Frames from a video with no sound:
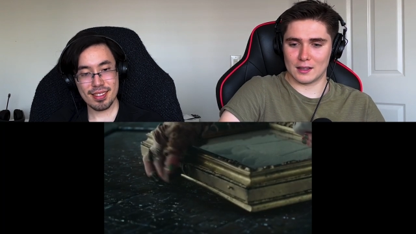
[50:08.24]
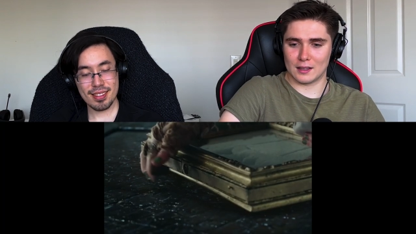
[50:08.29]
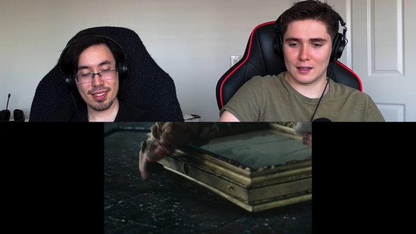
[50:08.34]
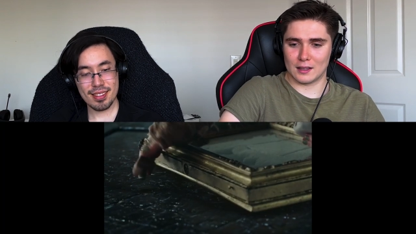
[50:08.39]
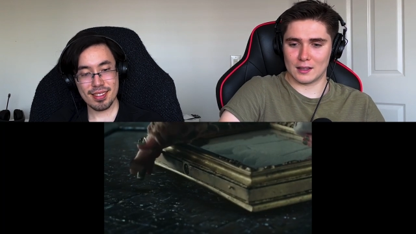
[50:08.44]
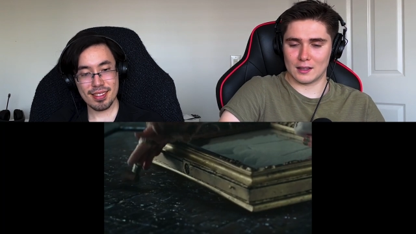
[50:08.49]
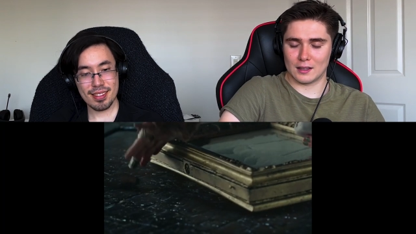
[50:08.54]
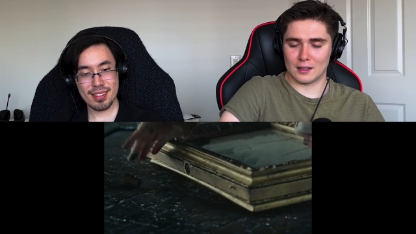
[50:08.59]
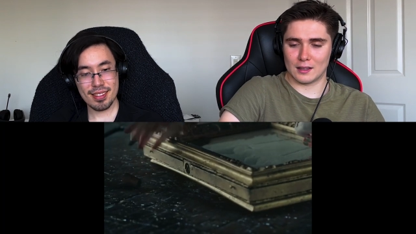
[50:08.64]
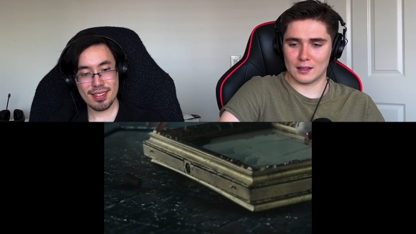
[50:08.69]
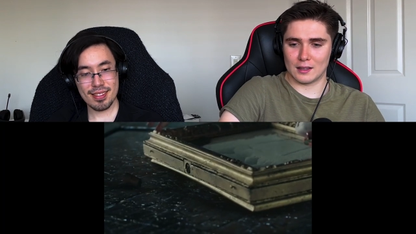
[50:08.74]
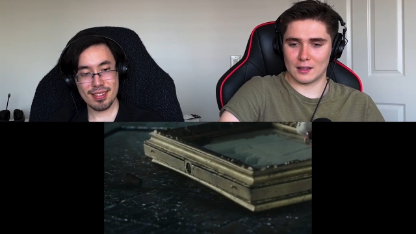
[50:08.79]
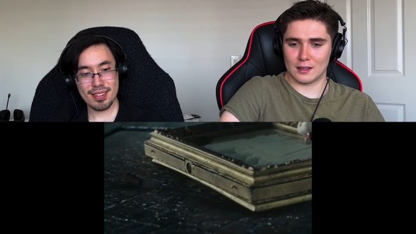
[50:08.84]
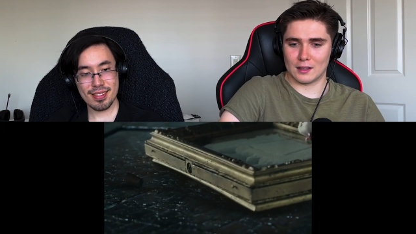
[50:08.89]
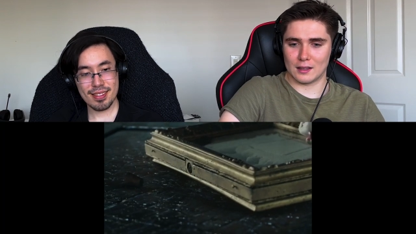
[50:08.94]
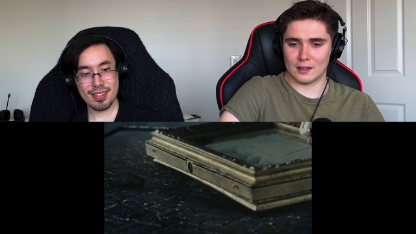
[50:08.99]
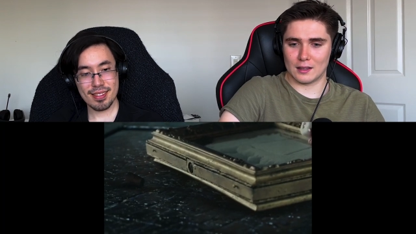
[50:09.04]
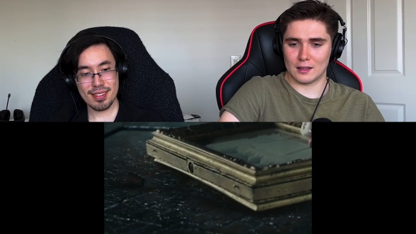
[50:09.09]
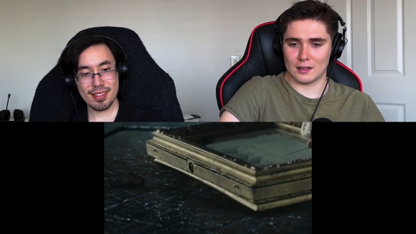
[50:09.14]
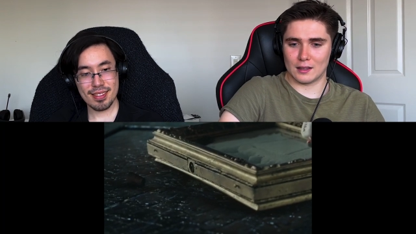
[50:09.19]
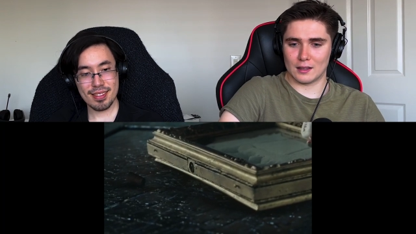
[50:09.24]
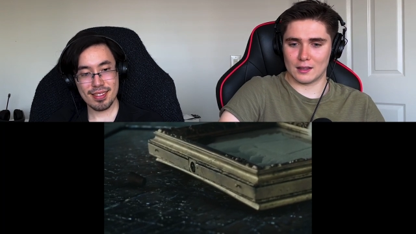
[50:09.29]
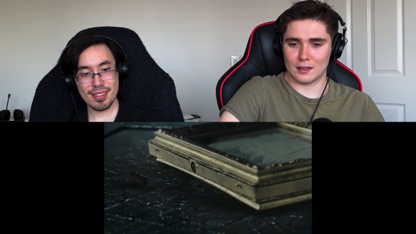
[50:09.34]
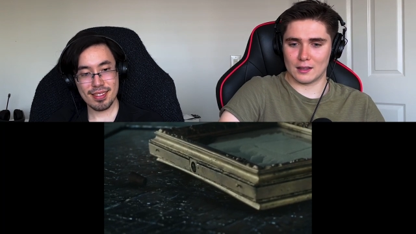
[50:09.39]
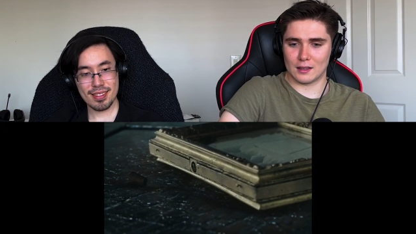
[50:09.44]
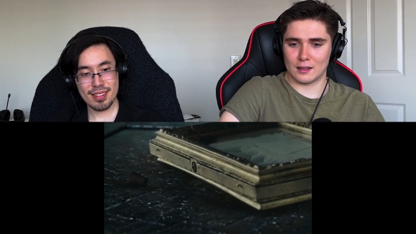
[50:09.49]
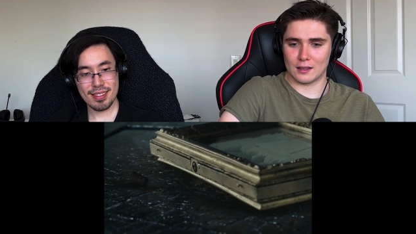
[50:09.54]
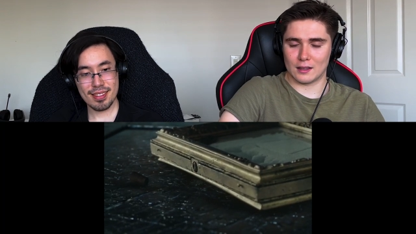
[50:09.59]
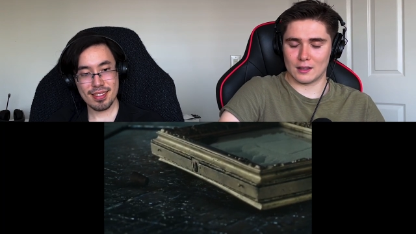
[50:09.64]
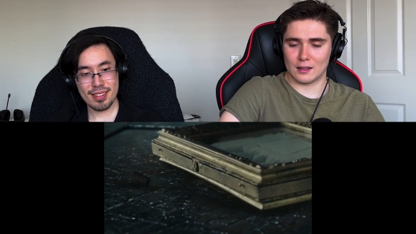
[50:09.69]

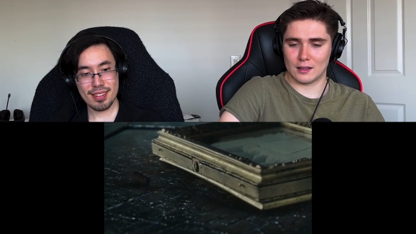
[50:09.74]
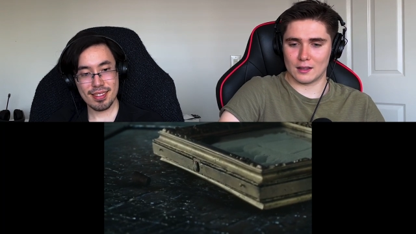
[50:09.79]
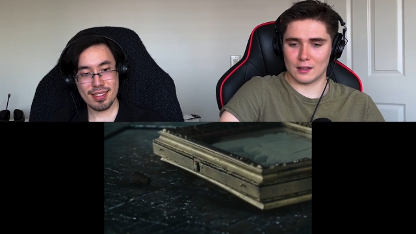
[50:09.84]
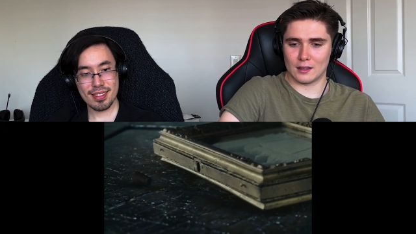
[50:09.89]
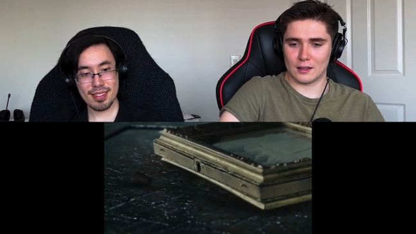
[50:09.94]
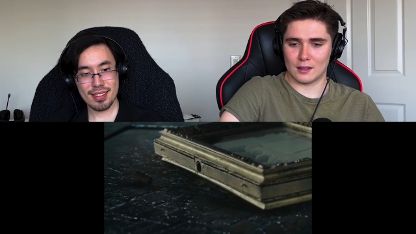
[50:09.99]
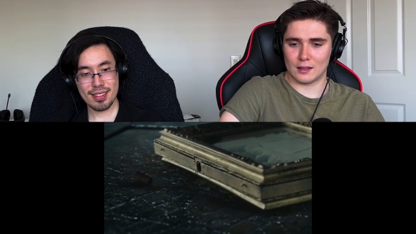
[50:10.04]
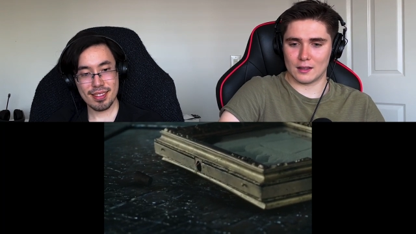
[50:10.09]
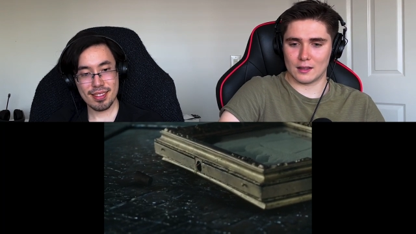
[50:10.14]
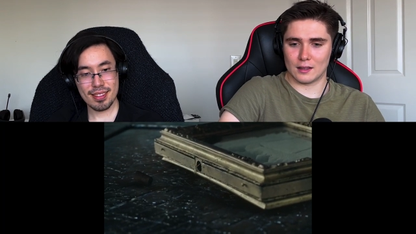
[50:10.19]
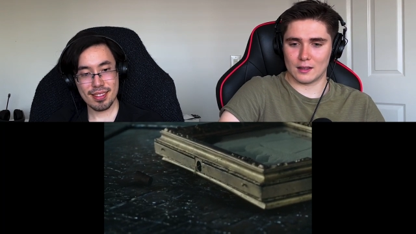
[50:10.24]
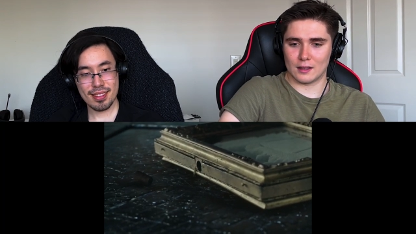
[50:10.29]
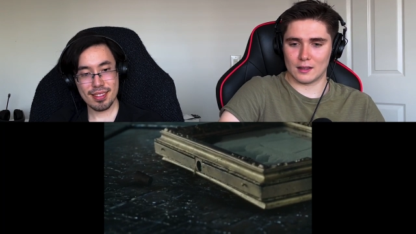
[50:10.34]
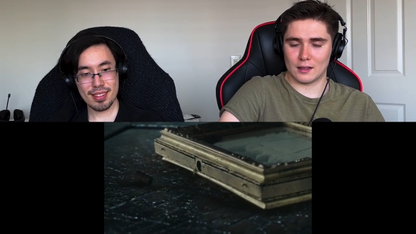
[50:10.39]
(no one is talking)